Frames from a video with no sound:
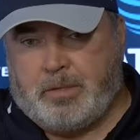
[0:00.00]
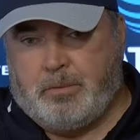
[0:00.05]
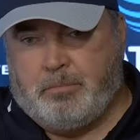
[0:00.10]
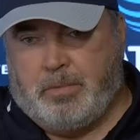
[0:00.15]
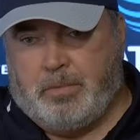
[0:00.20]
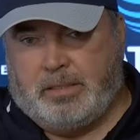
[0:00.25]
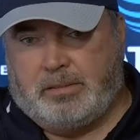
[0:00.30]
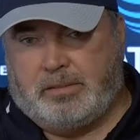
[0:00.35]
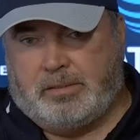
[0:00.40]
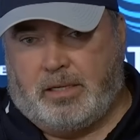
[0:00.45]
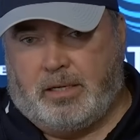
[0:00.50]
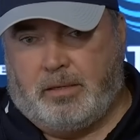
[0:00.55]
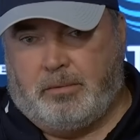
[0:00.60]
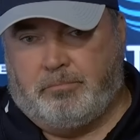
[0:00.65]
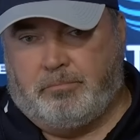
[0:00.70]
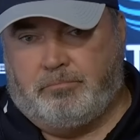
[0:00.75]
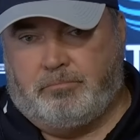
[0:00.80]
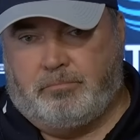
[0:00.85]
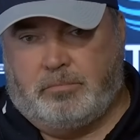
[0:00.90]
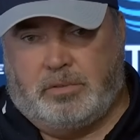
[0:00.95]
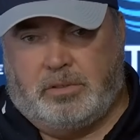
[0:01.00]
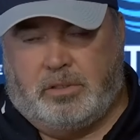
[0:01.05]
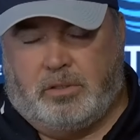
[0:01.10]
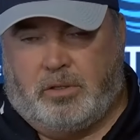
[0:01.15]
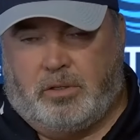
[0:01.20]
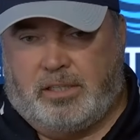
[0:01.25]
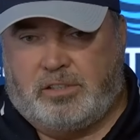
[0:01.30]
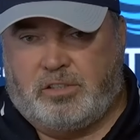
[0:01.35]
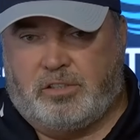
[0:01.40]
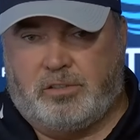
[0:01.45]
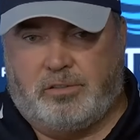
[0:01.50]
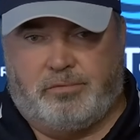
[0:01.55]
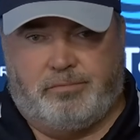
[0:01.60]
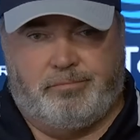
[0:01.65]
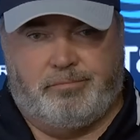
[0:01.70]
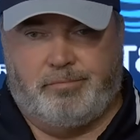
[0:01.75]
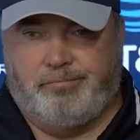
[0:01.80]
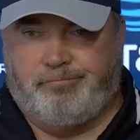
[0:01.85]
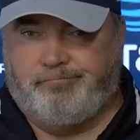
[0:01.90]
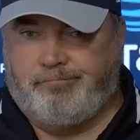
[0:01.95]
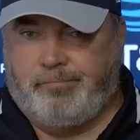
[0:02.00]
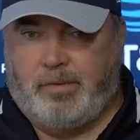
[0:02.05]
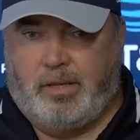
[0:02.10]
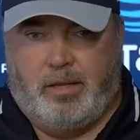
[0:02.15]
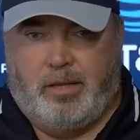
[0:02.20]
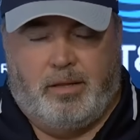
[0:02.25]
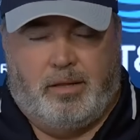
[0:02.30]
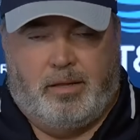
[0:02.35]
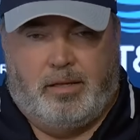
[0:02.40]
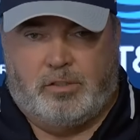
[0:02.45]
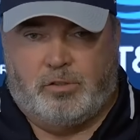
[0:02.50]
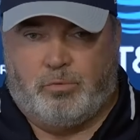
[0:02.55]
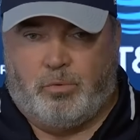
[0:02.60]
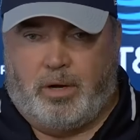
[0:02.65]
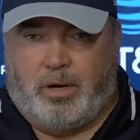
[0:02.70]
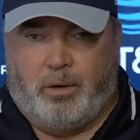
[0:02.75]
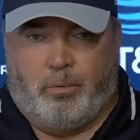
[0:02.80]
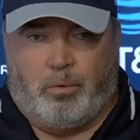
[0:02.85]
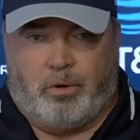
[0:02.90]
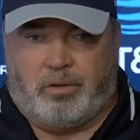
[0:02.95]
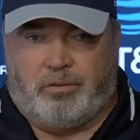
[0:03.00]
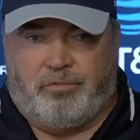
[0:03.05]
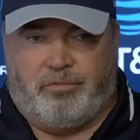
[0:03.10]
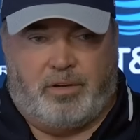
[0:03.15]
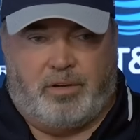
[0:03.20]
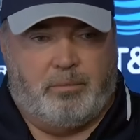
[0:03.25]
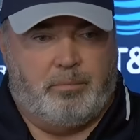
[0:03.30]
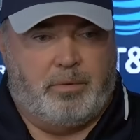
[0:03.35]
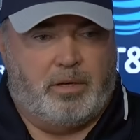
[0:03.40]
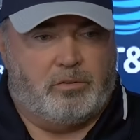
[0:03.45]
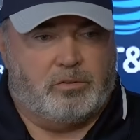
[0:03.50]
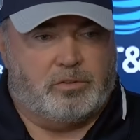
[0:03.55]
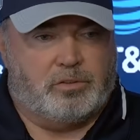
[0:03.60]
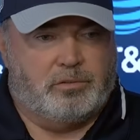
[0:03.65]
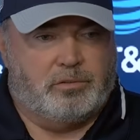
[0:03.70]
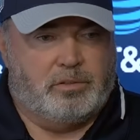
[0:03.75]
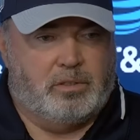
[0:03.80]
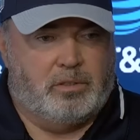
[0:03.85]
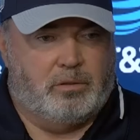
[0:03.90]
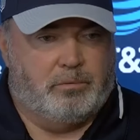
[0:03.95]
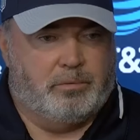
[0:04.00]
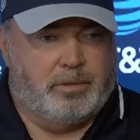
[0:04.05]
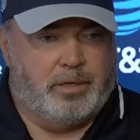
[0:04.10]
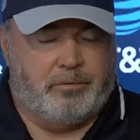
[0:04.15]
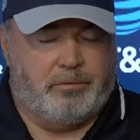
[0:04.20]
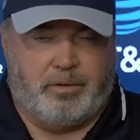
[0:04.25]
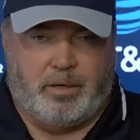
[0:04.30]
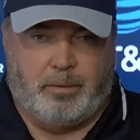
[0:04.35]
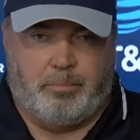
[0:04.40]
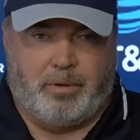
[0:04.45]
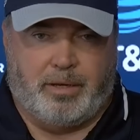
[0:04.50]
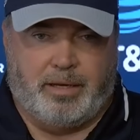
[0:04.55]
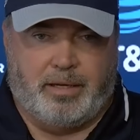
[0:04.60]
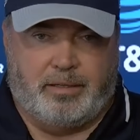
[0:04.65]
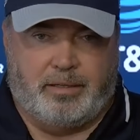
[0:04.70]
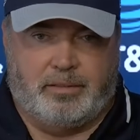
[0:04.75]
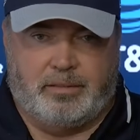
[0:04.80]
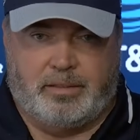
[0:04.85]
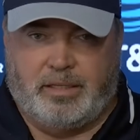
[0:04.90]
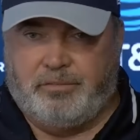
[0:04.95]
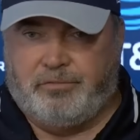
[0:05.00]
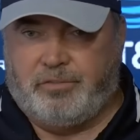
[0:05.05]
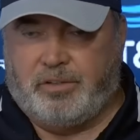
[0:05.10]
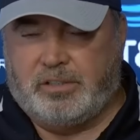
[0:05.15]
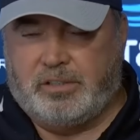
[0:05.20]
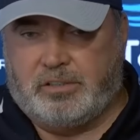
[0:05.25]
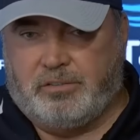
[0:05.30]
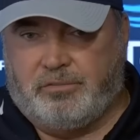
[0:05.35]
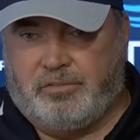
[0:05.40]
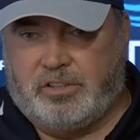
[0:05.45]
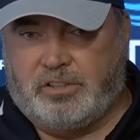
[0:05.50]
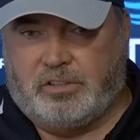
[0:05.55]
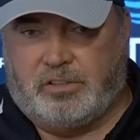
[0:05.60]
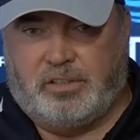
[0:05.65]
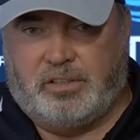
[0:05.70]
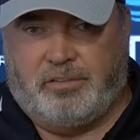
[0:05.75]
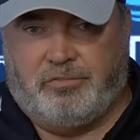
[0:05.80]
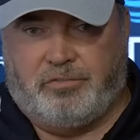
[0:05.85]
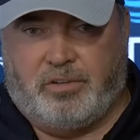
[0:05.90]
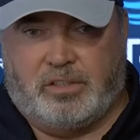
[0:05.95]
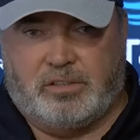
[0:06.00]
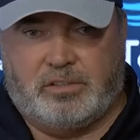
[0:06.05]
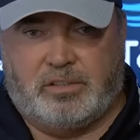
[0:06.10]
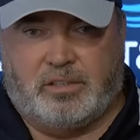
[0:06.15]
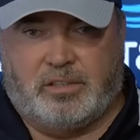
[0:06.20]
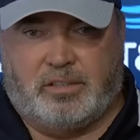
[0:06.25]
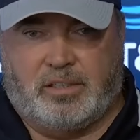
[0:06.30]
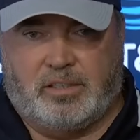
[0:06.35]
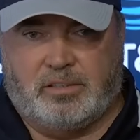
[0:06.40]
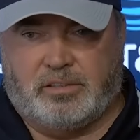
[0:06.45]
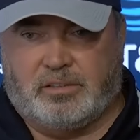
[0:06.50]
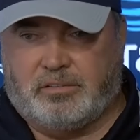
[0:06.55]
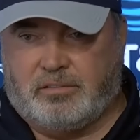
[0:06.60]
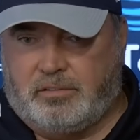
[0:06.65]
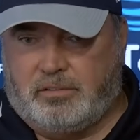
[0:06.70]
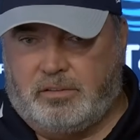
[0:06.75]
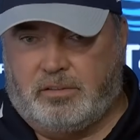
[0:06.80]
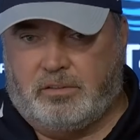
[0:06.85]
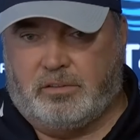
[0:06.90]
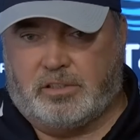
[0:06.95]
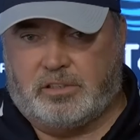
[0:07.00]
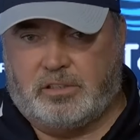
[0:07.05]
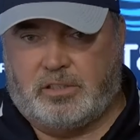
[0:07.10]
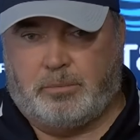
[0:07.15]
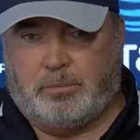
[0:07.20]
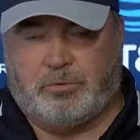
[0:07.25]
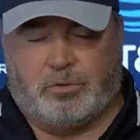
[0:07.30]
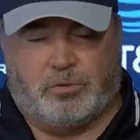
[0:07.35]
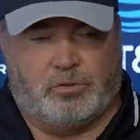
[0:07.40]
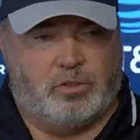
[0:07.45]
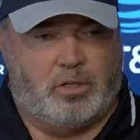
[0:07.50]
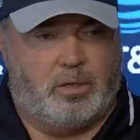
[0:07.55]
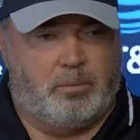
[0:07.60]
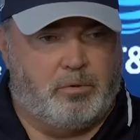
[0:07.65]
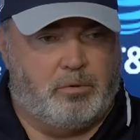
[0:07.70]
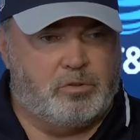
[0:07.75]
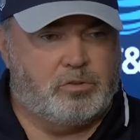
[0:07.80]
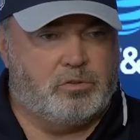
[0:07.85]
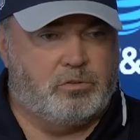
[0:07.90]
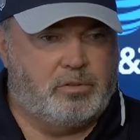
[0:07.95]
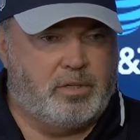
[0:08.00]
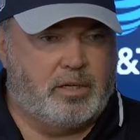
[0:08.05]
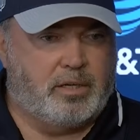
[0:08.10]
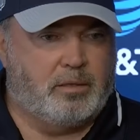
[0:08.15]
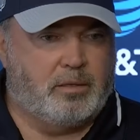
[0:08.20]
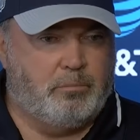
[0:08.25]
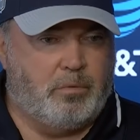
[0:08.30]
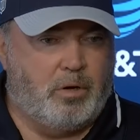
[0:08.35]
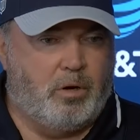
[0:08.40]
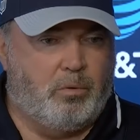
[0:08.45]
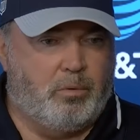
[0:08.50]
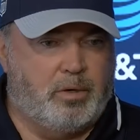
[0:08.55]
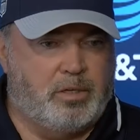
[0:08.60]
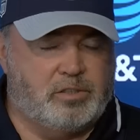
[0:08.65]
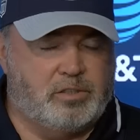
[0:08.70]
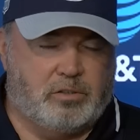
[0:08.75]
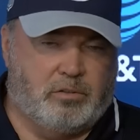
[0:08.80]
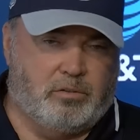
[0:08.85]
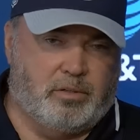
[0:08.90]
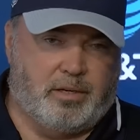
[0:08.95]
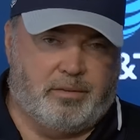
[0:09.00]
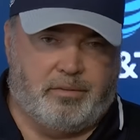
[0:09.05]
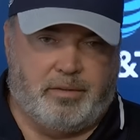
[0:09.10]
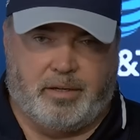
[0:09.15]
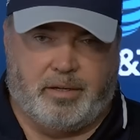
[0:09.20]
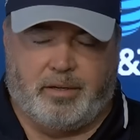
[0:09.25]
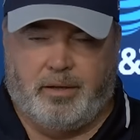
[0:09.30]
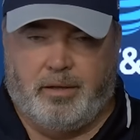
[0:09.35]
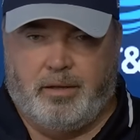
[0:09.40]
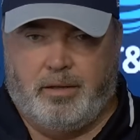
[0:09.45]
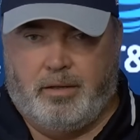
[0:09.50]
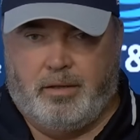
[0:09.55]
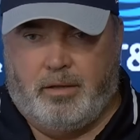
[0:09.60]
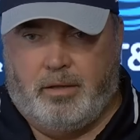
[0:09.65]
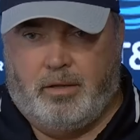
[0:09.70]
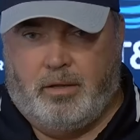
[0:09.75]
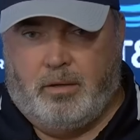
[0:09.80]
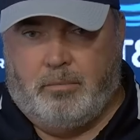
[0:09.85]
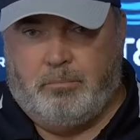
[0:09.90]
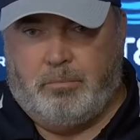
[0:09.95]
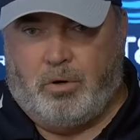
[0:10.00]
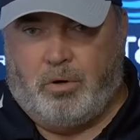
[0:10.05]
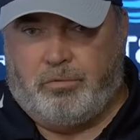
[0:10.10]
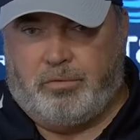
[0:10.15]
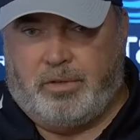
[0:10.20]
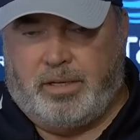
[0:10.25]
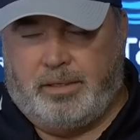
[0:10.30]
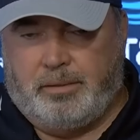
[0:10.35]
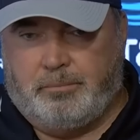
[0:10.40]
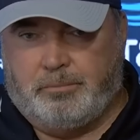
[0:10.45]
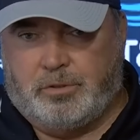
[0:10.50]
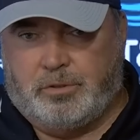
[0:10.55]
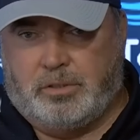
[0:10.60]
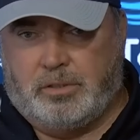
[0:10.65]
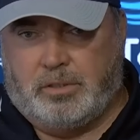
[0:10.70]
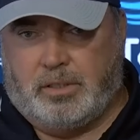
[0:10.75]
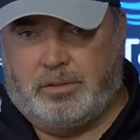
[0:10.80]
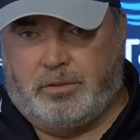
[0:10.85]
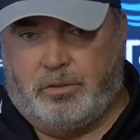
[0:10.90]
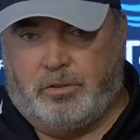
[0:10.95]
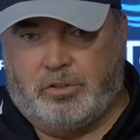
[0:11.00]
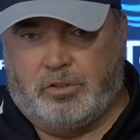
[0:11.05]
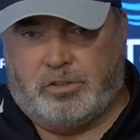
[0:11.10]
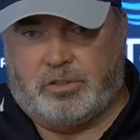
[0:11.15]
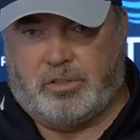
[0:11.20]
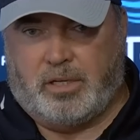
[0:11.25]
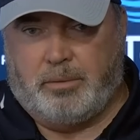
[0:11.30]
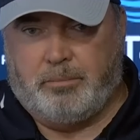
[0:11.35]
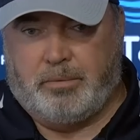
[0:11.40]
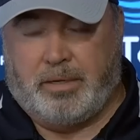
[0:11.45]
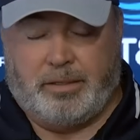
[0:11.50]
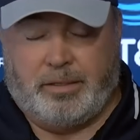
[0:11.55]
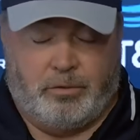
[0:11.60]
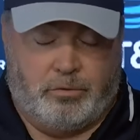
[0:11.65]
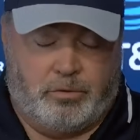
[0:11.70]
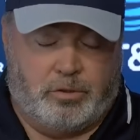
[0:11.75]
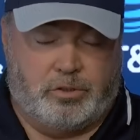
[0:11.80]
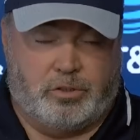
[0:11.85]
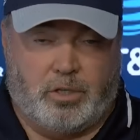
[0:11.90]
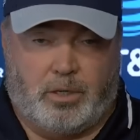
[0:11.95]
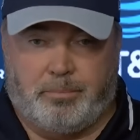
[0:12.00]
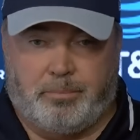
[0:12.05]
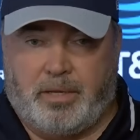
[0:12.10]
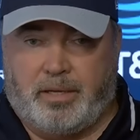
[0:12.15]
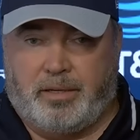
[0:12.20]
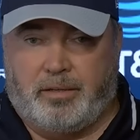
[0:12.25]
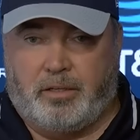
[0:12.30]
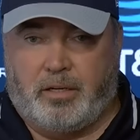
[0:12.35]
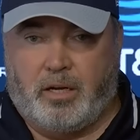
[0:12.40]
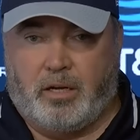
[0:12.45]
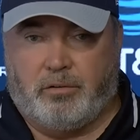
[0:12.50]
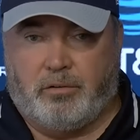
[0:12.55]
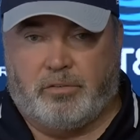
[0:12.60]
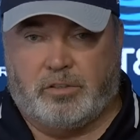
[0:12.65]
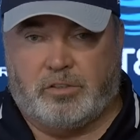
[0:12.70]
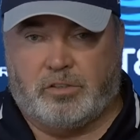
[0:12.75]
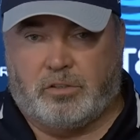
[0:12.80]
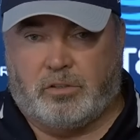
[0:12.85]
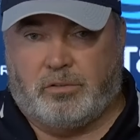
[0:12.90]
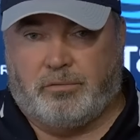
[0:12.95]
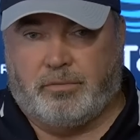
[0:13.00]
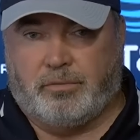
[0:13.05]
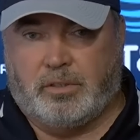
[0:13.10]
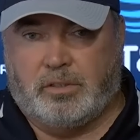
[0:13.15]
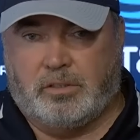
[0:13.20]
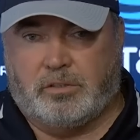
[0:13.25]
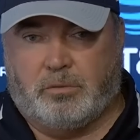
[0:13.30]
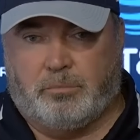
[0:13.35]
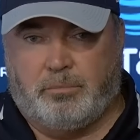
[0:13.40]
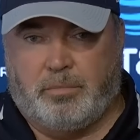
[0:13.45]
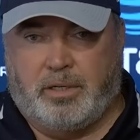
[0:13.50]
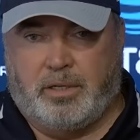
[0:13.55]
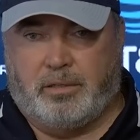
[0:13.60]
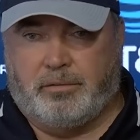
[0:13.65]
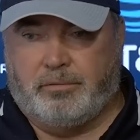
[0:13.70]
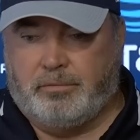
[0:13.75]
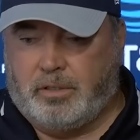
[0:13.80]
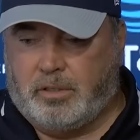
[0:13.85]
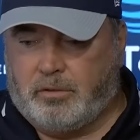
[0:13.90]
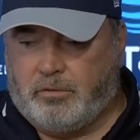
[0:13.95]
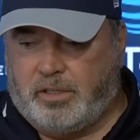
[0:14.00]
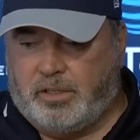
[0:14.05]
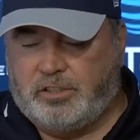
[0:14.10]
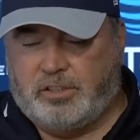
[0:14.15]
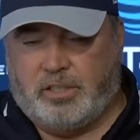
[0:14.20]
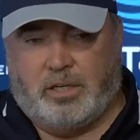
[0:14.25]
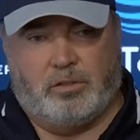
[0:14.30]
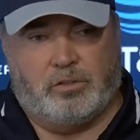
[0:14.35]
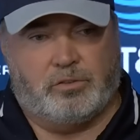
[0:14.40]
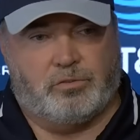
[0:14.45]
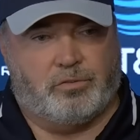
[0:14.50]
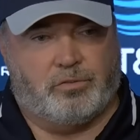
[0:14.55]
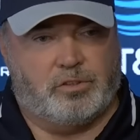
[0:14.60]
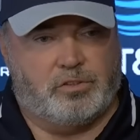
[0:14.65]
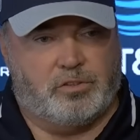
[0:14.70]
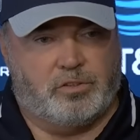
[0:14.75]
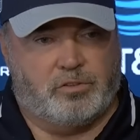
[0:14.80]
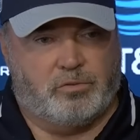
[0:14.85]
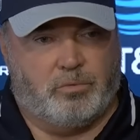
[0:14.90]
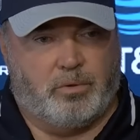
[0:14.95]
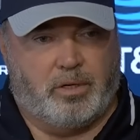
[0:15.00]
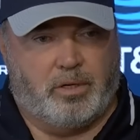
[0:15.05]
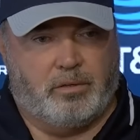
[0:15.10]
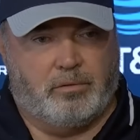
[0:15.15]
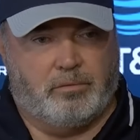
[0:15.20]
But you know, that's why you work the fundamentals. You know, we're getting ready to play defense, a vision defense that does a exceptional job also taking the ball away. So, and I think both teams do the same, and they do a good job taking care of it. So this will be a great challenge for us this week.